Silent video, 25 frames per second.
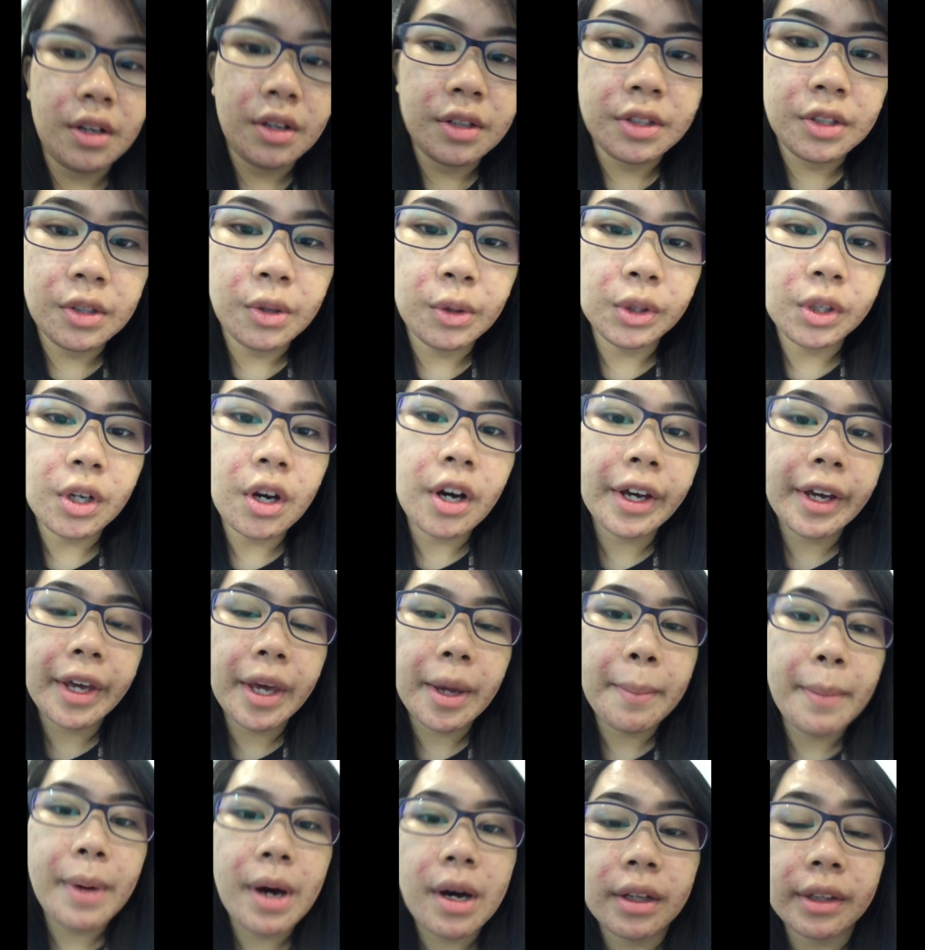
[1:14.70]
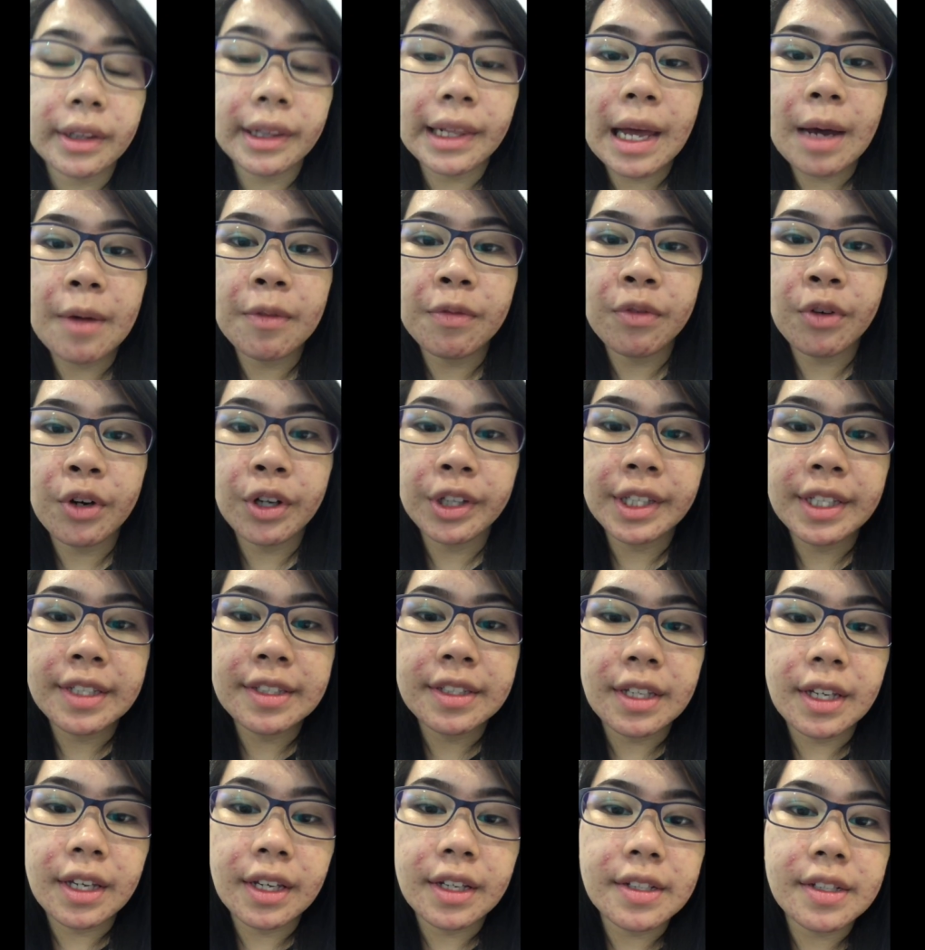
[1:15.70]
So talking about Lab
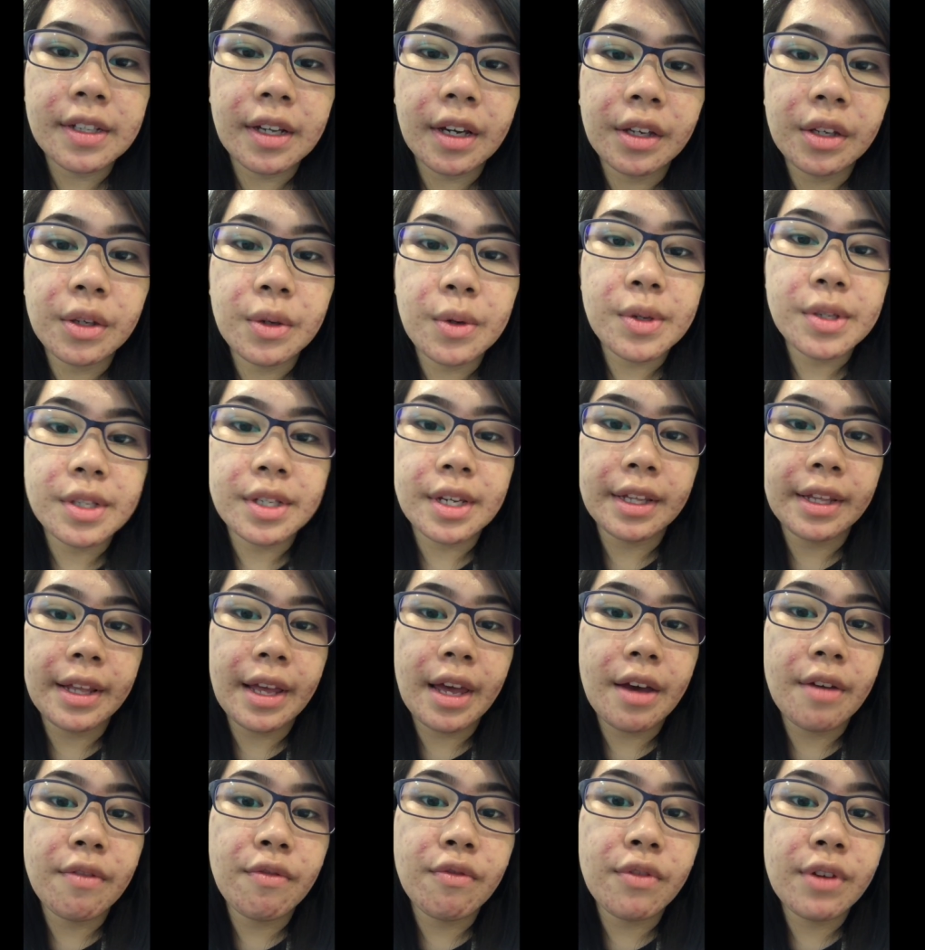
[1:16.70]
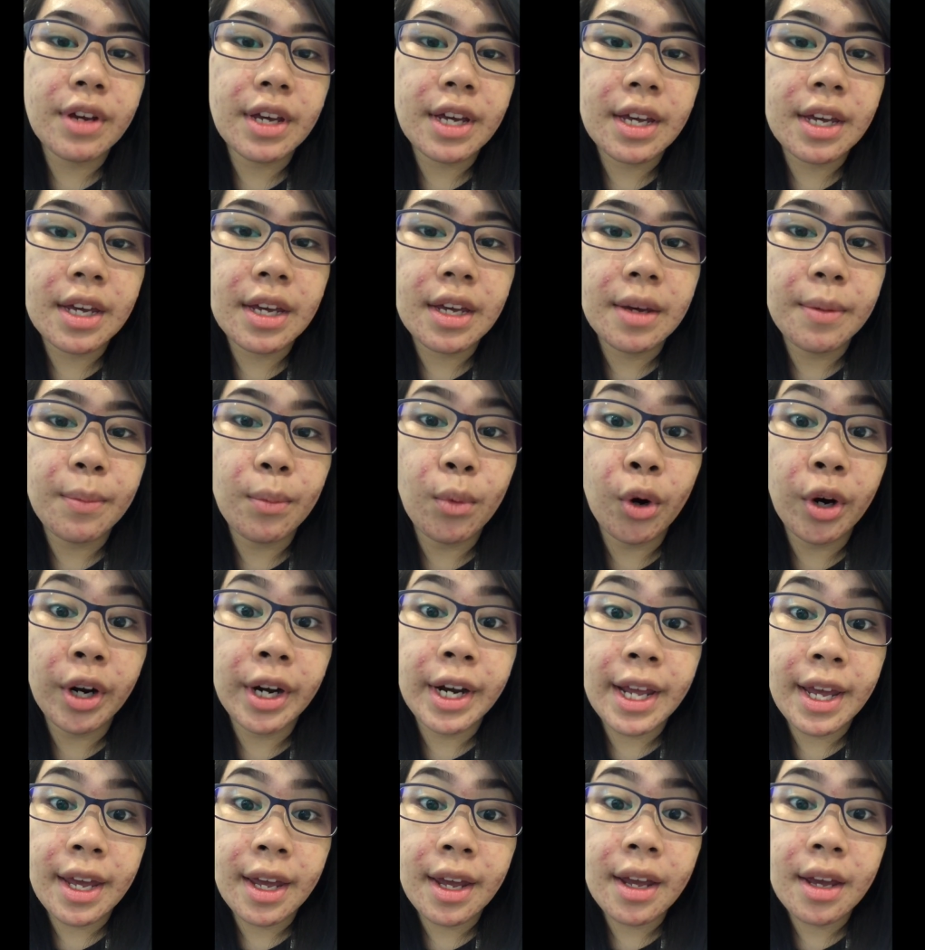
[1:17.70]
46, I use it every
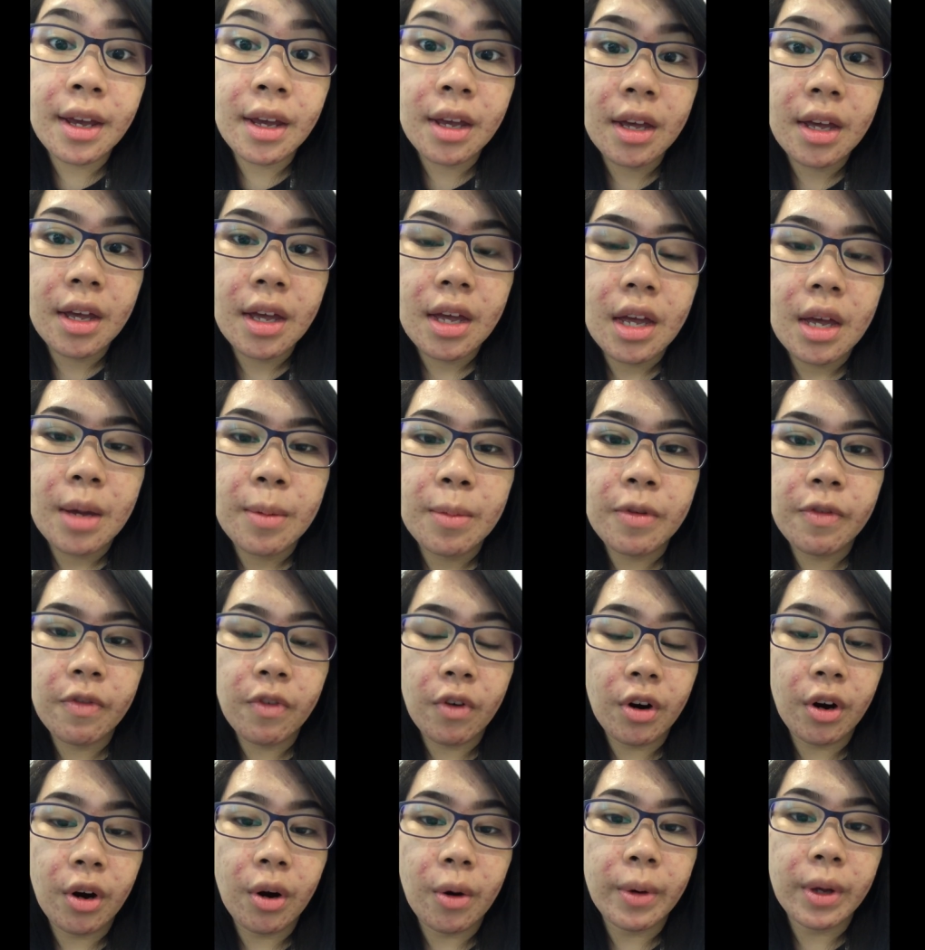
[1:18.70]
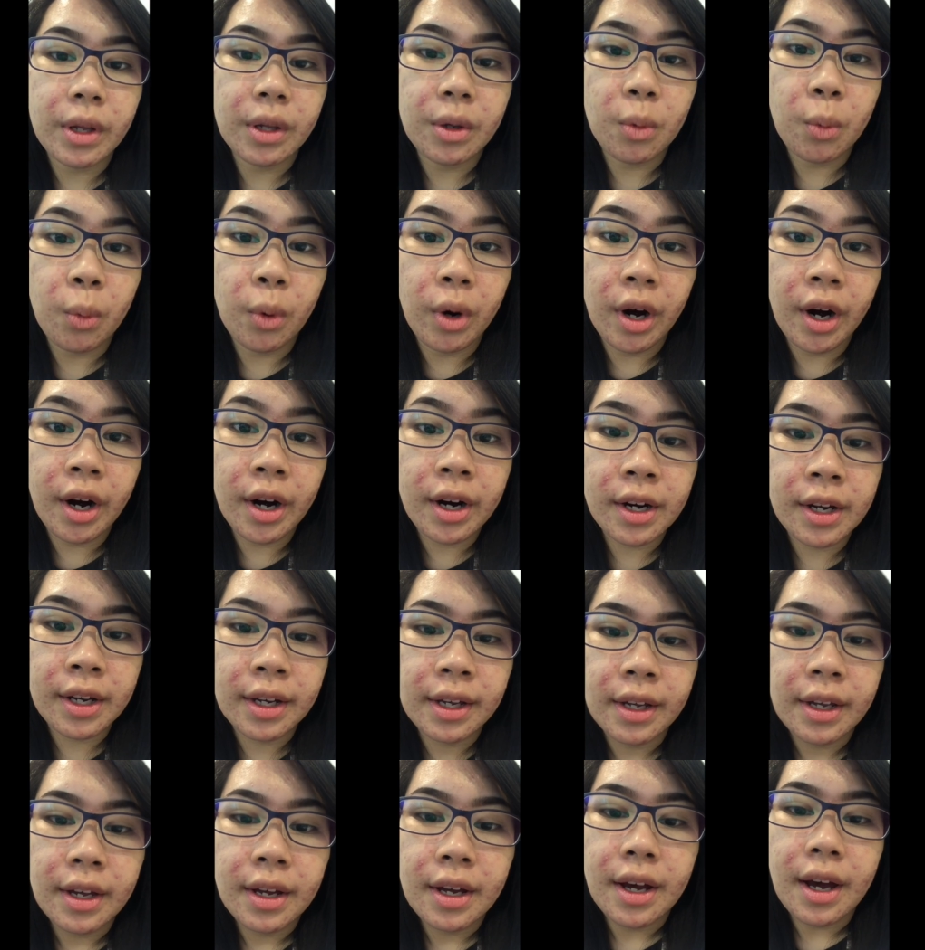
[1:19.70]
morning before going to work.